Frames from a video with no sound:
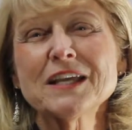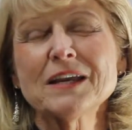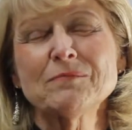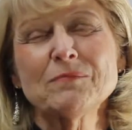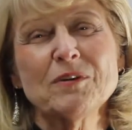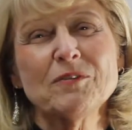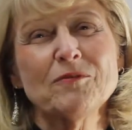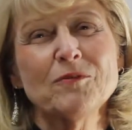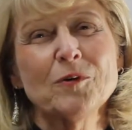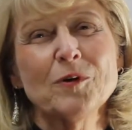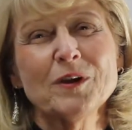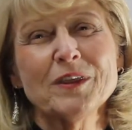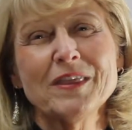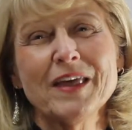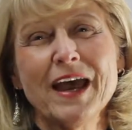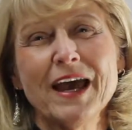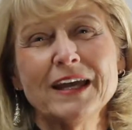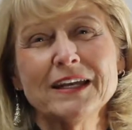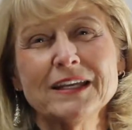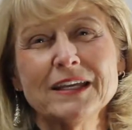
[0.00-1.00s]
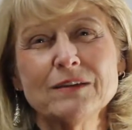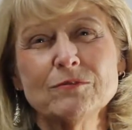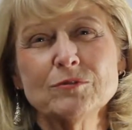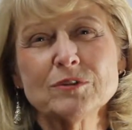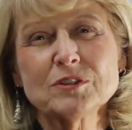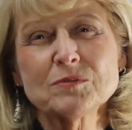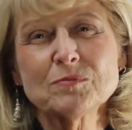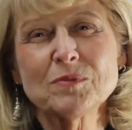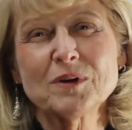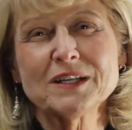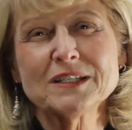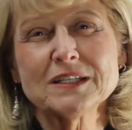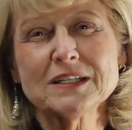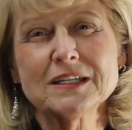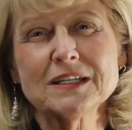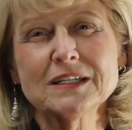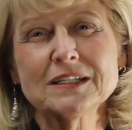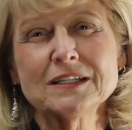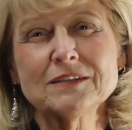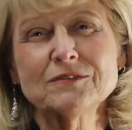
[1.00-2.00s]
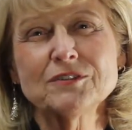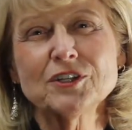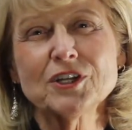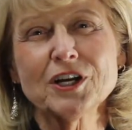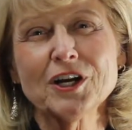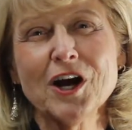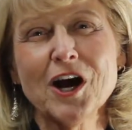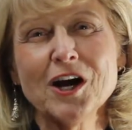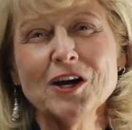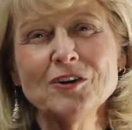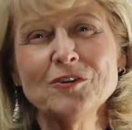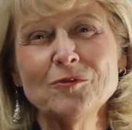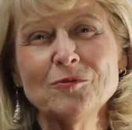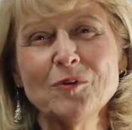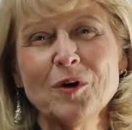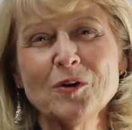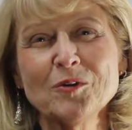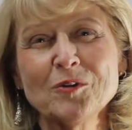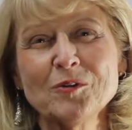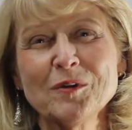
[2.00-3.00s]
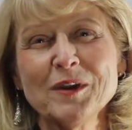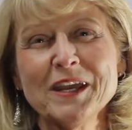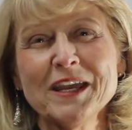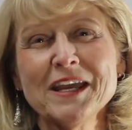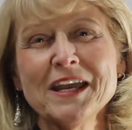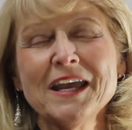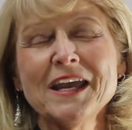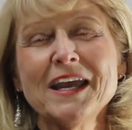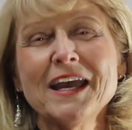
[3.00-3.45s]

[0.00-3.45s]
Before that, he was president of Chicago Rotary